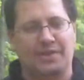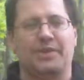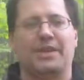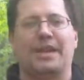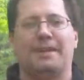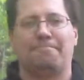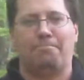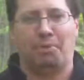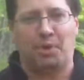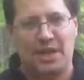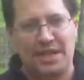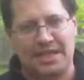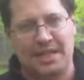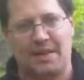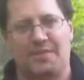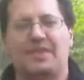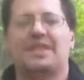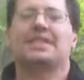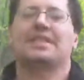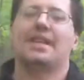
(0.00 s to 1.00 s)
to again print
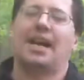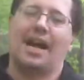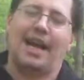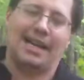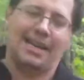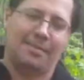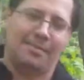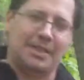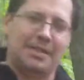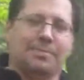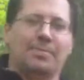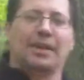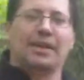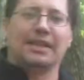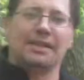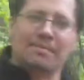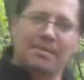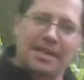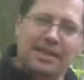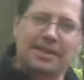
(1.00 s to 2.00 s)
out these documents,
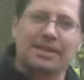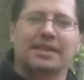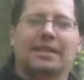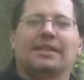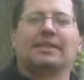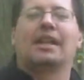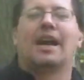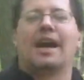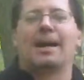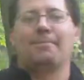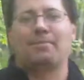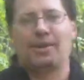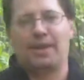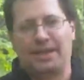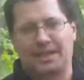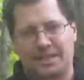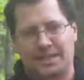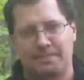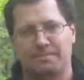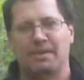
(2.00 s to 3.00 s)
bring them into the
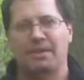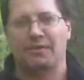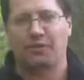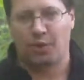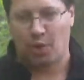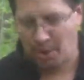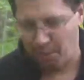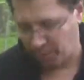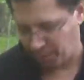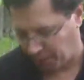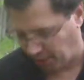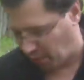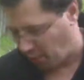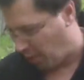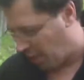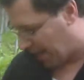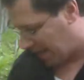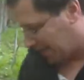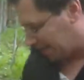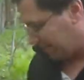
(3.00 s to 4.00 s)
library and submit formal
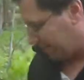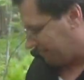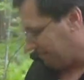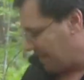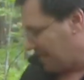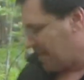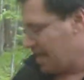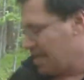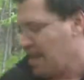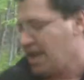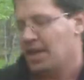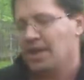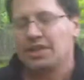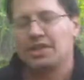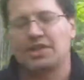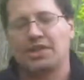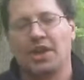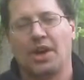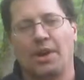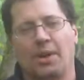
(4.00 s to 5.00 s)
requests.
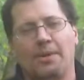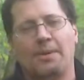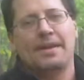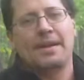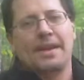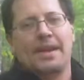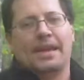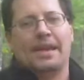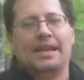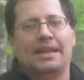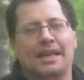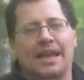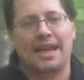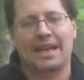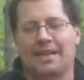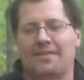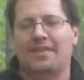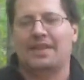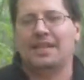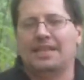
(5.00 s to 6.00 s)
So in
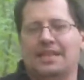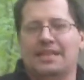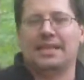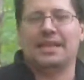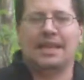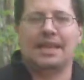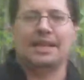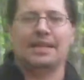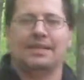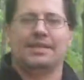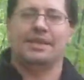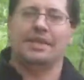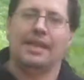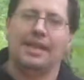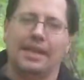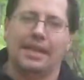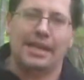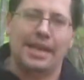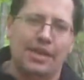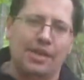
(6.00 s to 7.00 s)
light of these things,
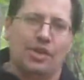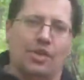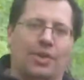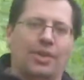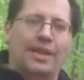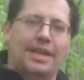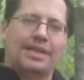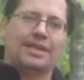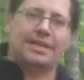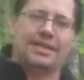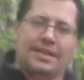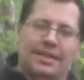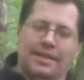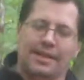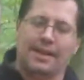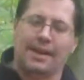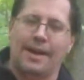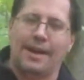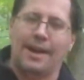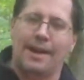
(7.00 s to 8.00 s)
the
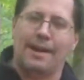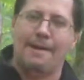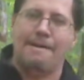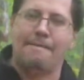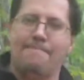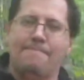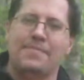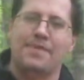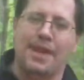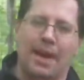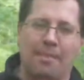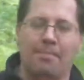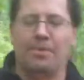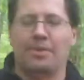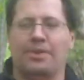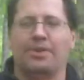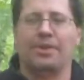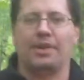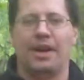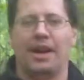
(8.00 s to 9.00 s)
increased um,
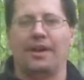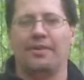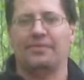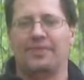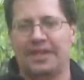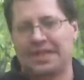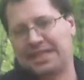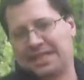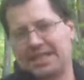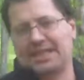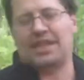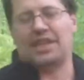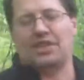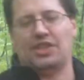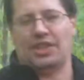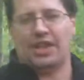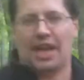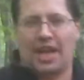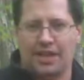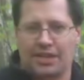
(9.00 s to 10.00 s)
number of distance
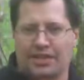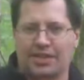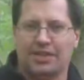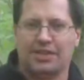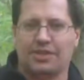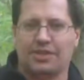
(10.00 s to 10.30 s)
education